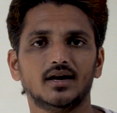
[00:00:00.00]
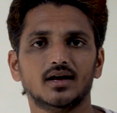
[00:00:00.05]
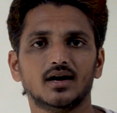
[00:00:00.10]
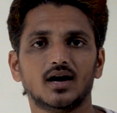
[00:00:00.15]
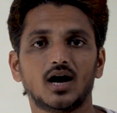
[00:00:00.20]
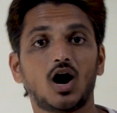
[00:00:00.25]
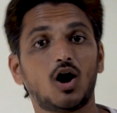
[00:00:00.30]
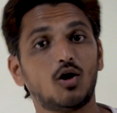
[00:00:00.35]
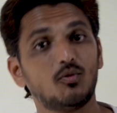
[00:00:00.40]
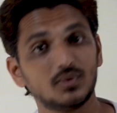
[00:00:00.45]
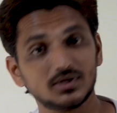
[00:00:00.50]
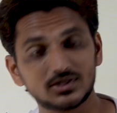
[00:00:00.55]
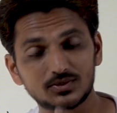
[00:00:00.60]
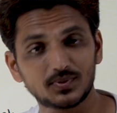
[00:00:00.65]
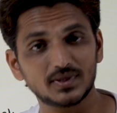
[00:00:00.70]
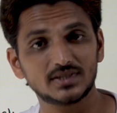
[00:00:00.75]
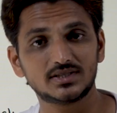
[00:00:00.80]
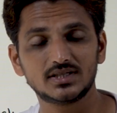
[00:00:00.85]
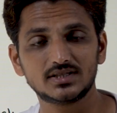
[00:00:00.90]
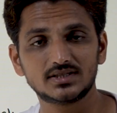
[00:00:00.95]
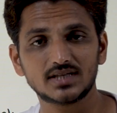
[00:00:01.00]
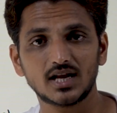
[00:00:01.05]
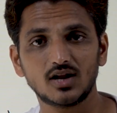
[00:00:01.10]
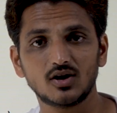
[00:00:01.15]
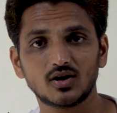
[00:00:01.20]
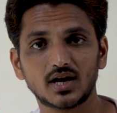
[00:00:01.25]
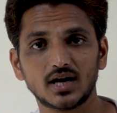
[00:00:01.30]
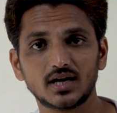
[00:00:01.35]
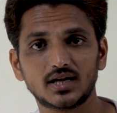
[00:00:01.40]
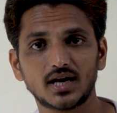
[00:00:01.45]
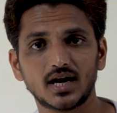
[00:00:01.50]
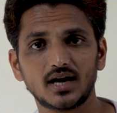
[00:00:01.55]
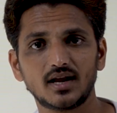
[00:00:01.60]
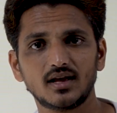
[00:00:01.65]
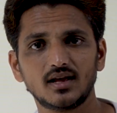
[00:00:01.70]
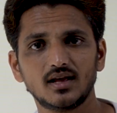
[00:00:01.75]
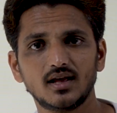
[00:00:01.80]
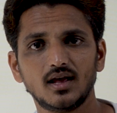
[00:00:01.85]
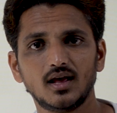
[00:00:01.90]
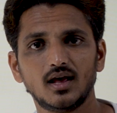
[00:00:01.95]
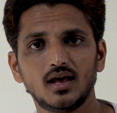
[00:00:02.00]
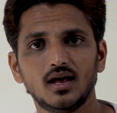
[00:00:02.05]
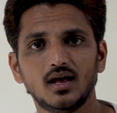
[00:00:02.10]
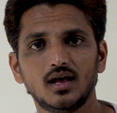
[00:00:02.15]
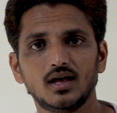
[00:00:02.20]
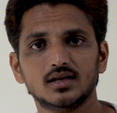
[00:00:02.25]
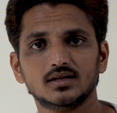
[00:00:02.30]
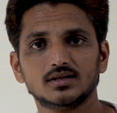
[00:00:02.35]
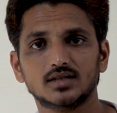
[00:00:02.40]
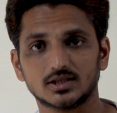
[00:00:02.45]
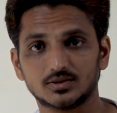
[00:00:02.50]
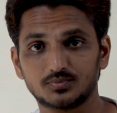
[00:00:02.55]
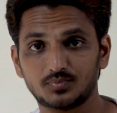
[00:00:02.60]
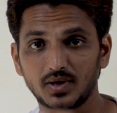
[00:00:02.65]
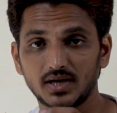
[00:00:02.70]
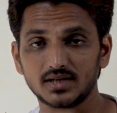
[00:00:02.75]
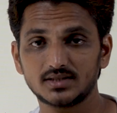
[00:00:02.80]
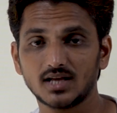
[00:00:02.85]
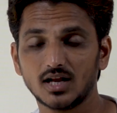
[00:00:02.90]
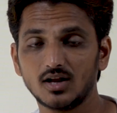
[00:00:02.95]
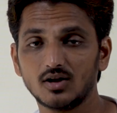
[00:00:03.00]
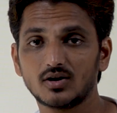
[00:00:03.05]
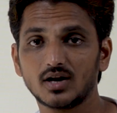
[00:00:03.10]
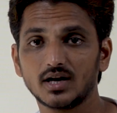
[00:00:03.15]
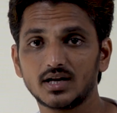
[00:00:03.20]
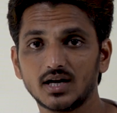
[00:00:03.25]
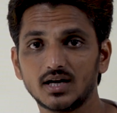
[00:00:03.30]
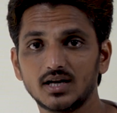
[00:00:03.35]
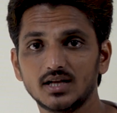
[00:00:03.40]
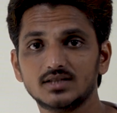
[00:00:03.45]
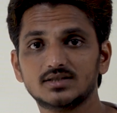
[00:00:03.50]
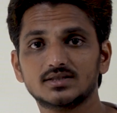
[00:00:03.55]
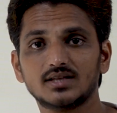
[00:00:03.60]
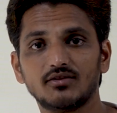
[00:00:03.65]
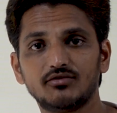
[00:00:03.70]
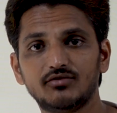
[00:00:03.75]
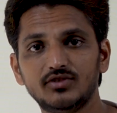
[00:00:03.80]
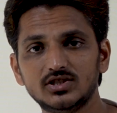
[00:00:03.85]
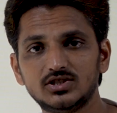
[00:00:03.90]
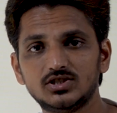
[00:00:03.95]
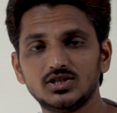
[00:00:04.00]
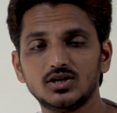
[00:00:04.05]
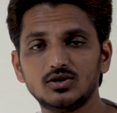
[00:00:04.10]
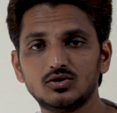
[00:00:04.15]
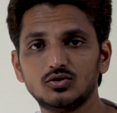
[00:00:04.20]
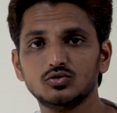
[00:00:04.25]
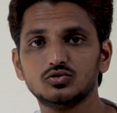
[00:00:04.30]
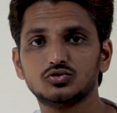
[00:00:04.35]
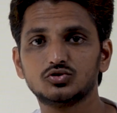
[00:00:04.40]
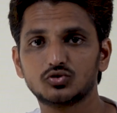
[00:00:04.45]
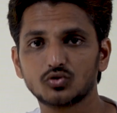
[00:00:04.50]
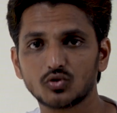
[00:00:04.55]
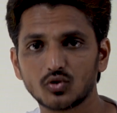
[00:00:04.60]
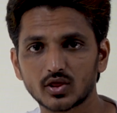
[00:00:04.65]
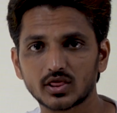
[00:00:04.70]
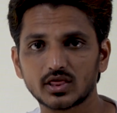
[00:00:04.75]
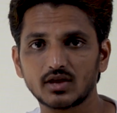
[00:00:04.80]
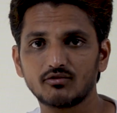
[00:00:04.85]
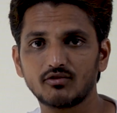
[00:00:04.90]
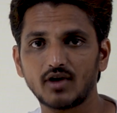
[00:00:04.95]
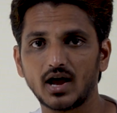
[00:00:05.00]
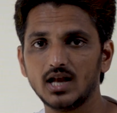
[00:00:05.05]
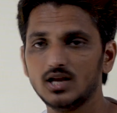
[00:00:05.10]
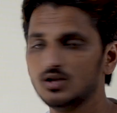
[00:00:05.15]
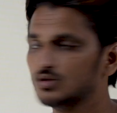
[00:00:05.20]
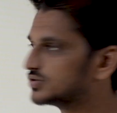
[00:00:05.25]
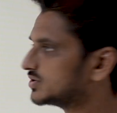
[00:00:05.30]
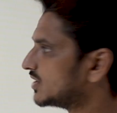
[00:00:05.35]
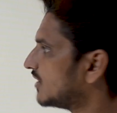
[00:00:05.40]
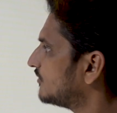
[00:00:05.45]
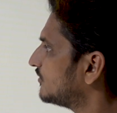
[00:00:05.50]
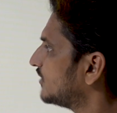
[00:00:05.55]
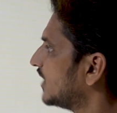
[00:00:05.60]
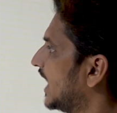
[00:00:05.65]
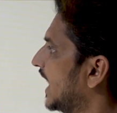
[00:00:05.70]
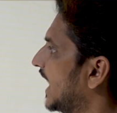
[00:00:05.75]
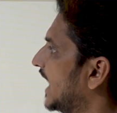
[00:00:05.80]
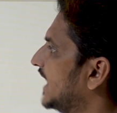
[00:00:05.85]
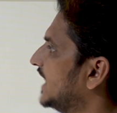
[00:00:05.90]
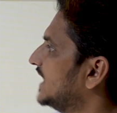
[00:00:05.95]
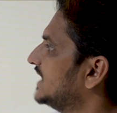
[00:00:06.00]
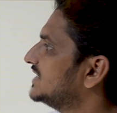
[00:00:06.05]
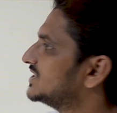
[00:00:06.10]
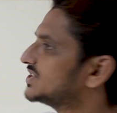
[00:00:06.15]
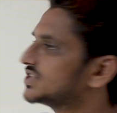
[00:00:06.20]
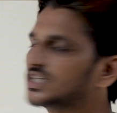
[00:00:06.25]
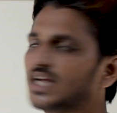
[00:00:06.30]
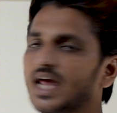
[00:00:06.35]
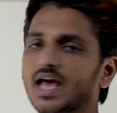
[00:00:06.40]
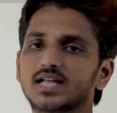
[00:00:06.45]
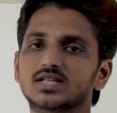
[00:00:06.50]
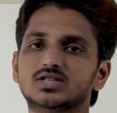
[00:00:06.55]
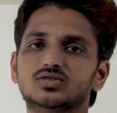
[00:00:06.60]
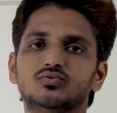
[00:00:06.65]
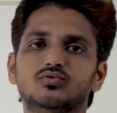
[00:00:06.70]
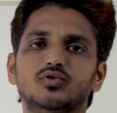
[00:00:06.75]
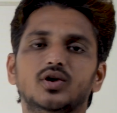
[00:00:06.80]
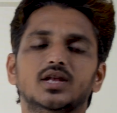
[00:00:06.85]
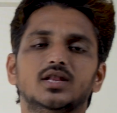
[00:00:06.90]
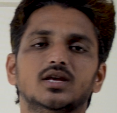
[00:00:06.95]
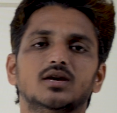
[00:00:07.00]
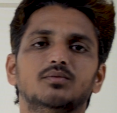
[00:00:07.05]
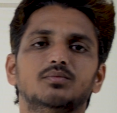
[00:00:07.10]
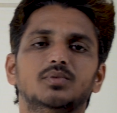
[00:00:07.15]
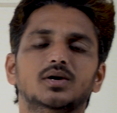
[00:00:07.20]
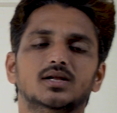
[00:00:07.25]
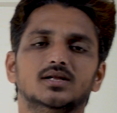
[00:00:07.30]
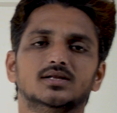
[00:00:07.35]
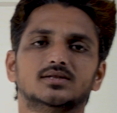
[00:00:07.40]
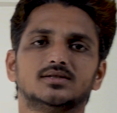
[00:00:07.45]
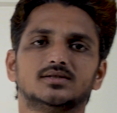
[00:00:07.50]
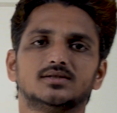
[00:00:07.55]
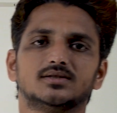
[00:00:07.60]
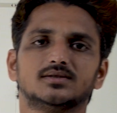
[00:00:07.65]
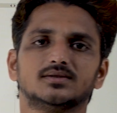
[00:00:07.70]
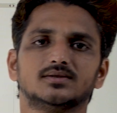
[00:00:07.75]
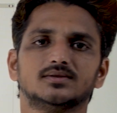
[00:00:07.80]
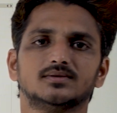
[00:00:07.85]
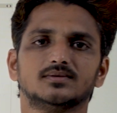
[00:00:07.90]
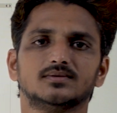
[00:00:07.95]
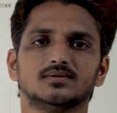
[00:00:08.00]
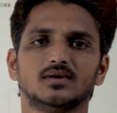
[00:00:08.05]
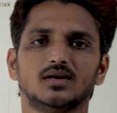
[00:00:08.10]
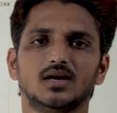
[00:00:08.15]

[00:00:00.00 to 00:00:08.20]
How much space is allocated? The space allocated is sufficient to store the values of instance variables.